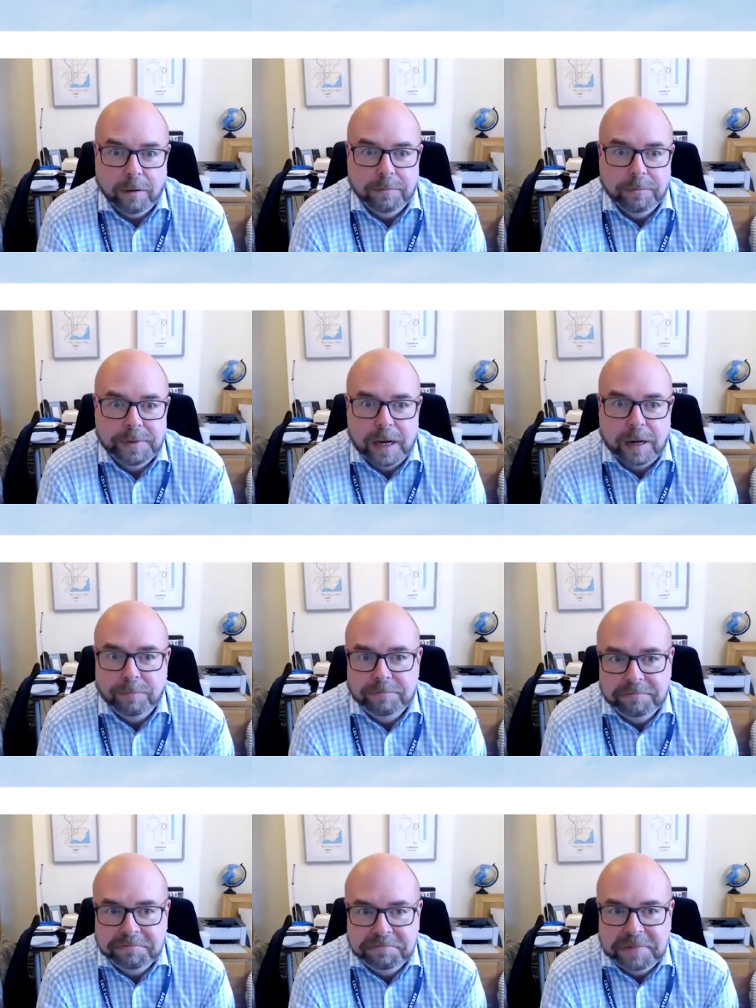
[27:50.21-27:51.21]
So
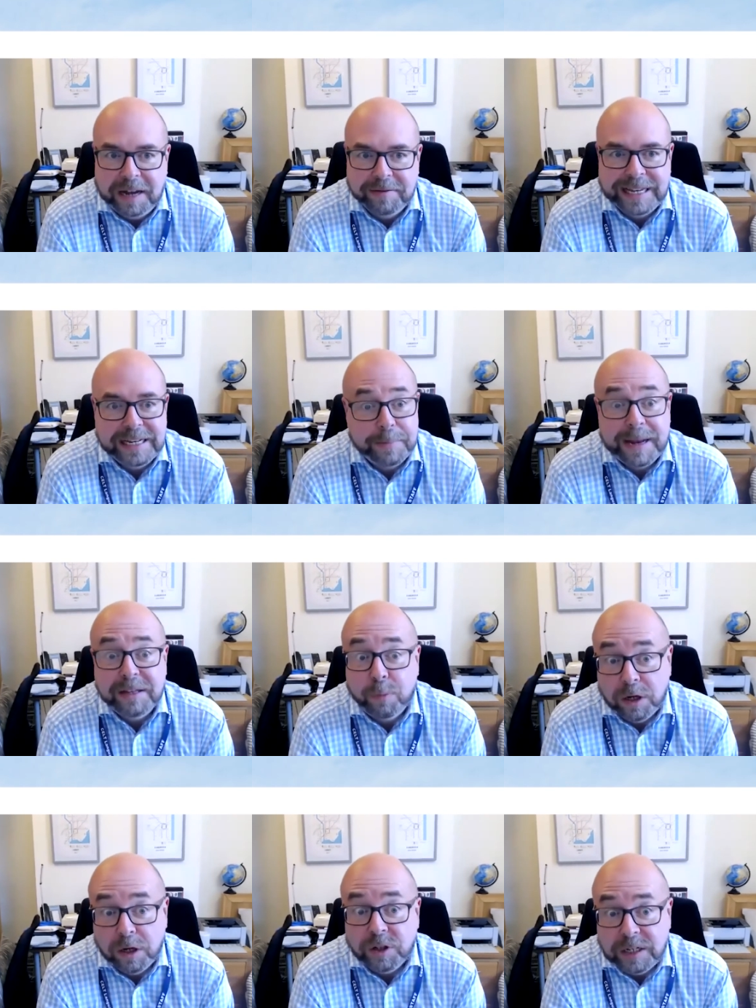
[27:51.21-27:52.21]
I think it depends
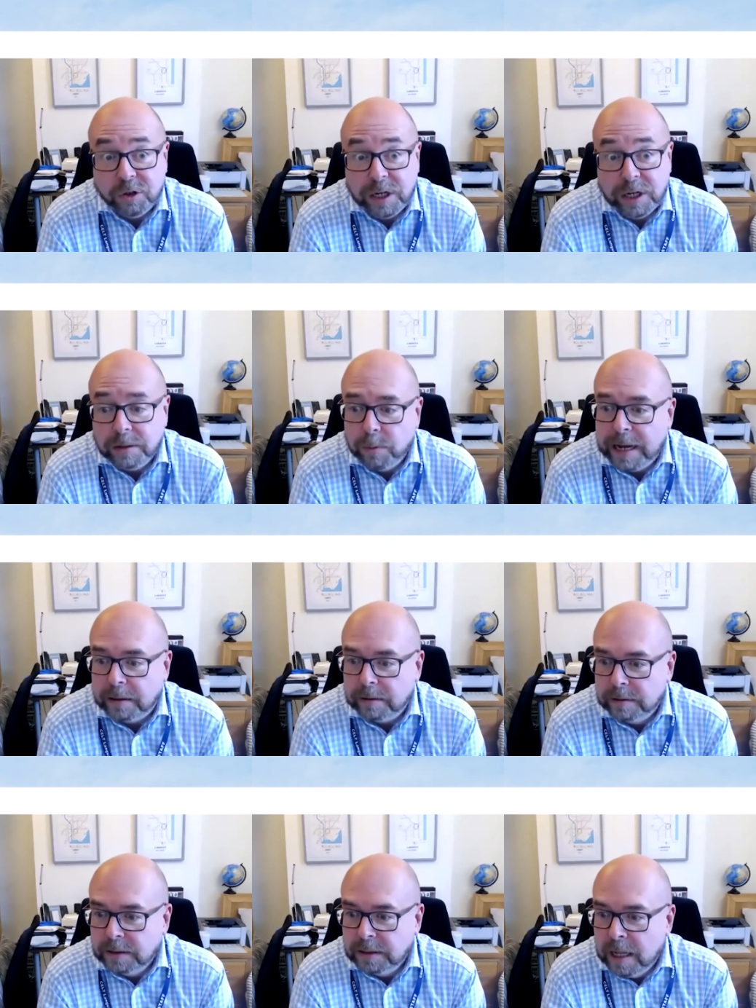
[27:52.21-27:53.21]
what you're teaching as well.
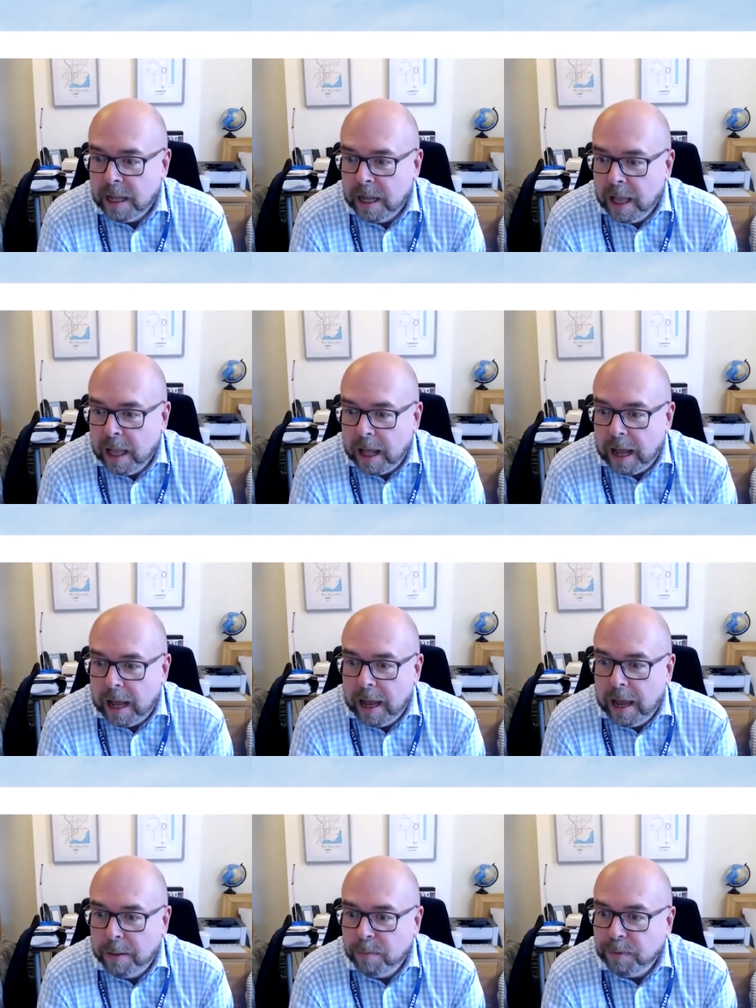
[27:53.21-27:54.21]

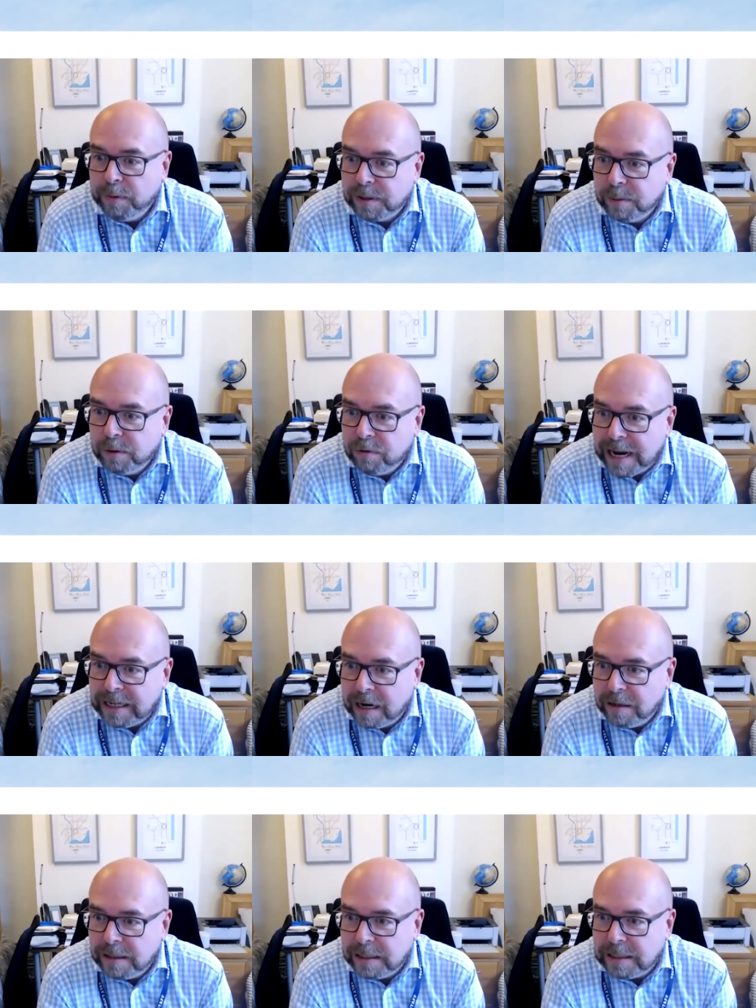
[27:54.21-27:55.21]
We've got some great
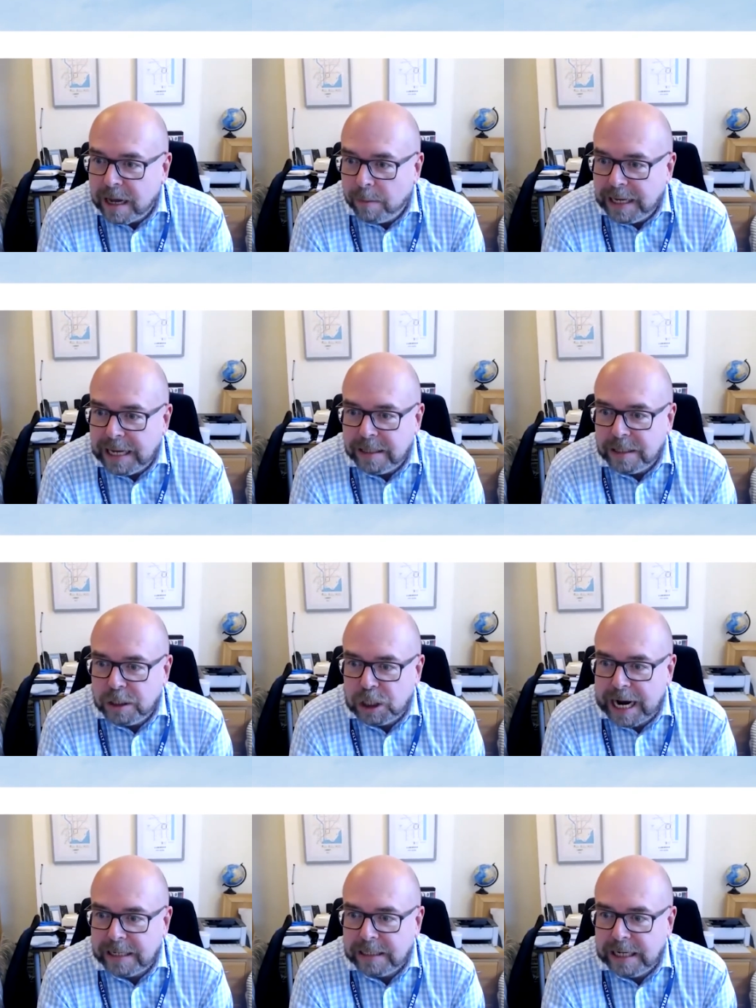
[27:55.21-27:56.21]
answers coming in
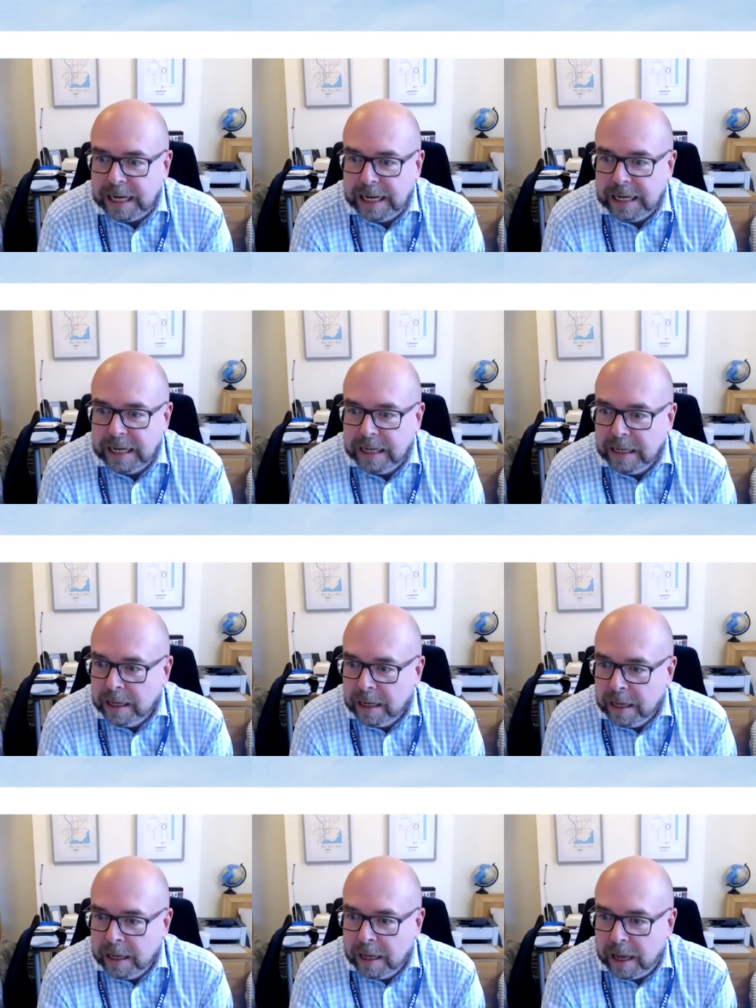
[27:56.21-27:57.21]
chat here.
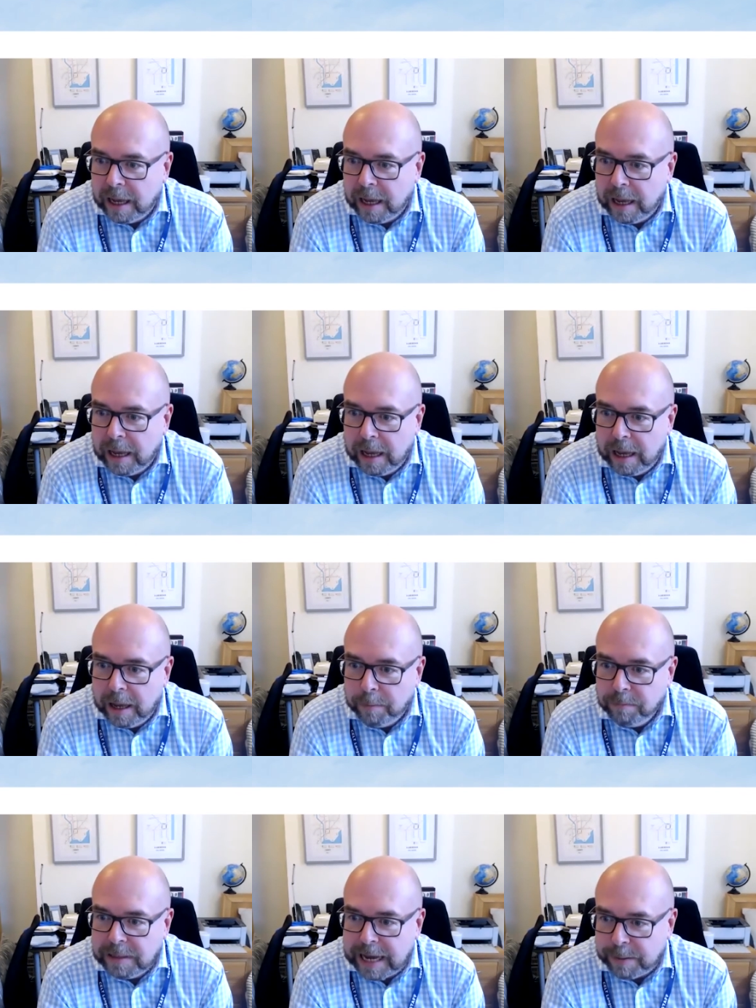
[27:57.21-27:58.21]

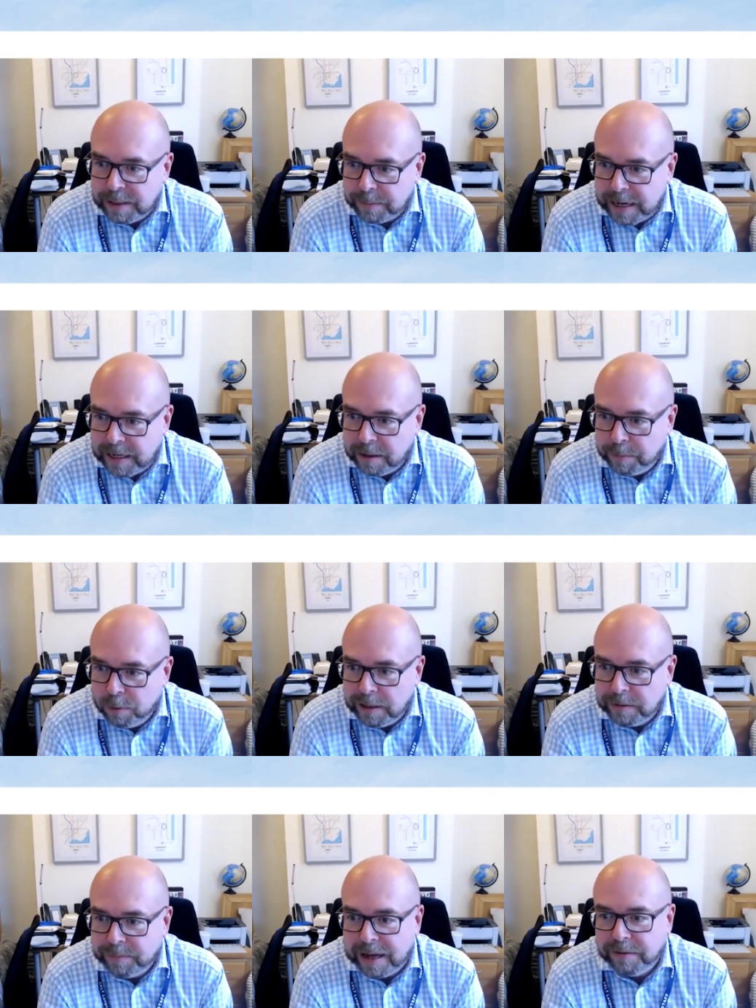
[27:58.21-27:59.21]
Gabby's making the point
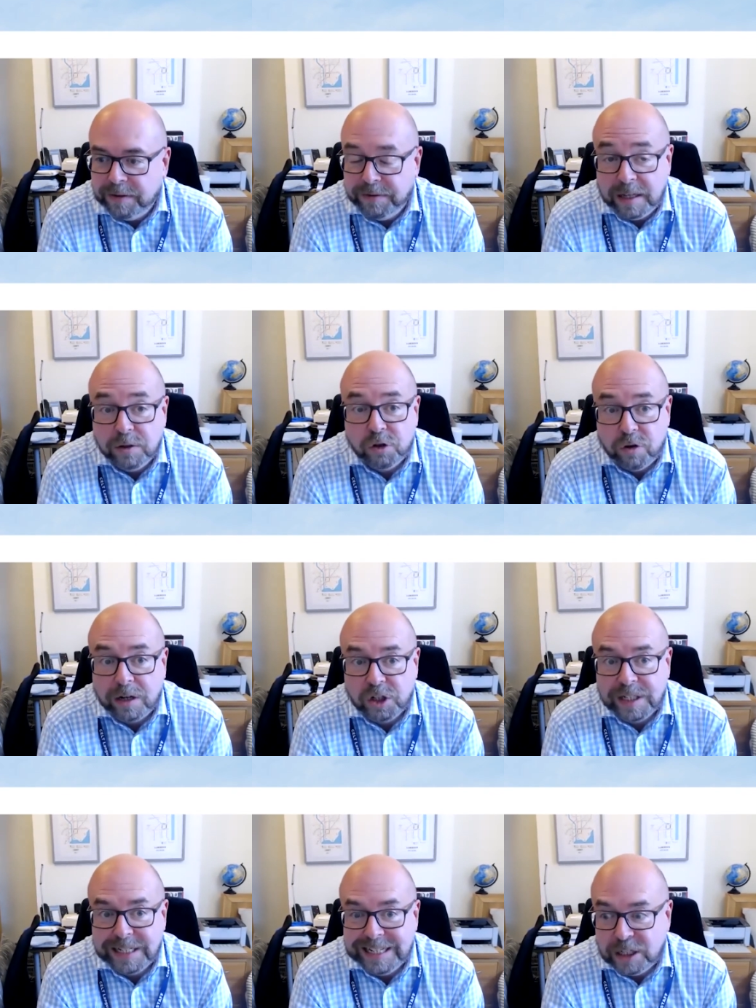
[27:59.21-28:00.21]
of that if the
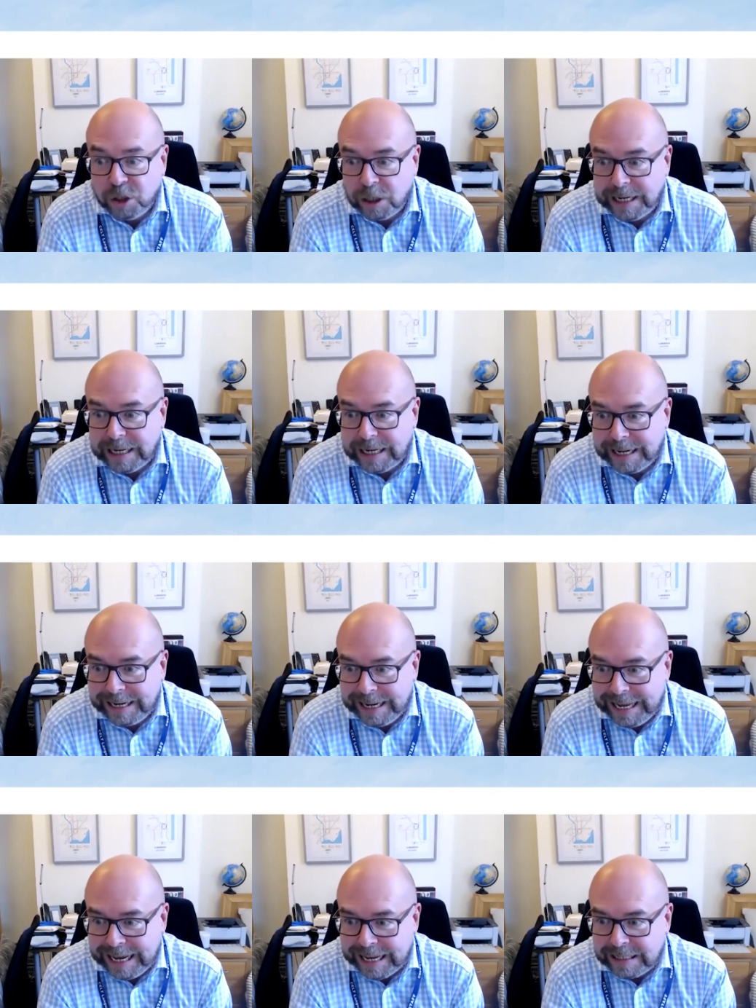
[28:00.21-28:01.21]
instructions initially are
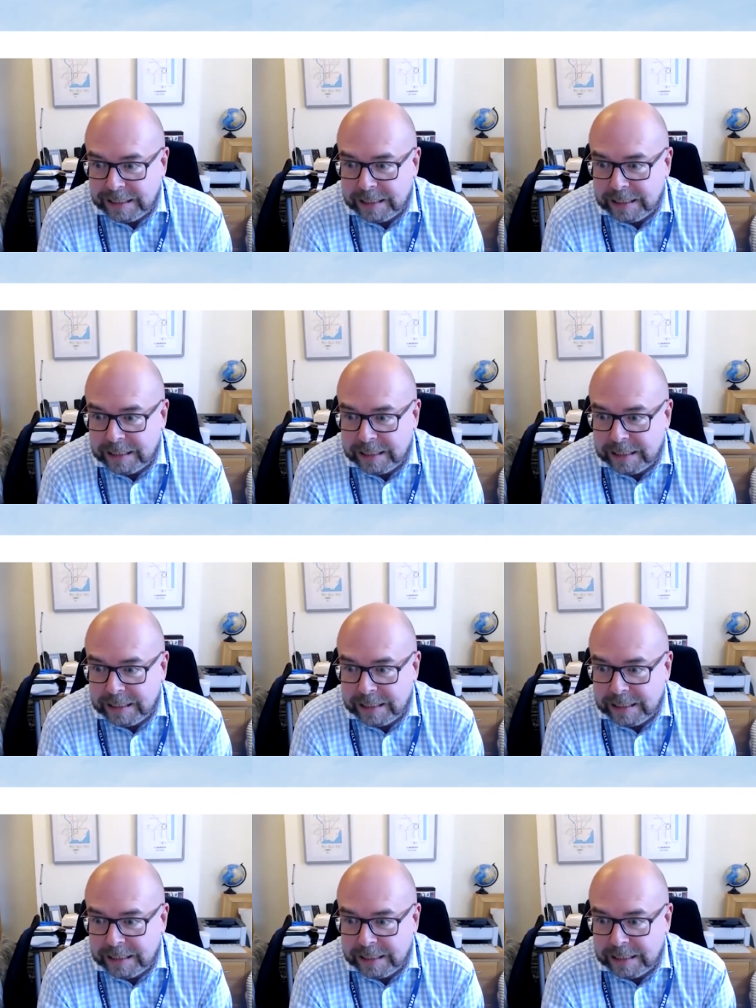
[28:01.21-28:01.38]
clear,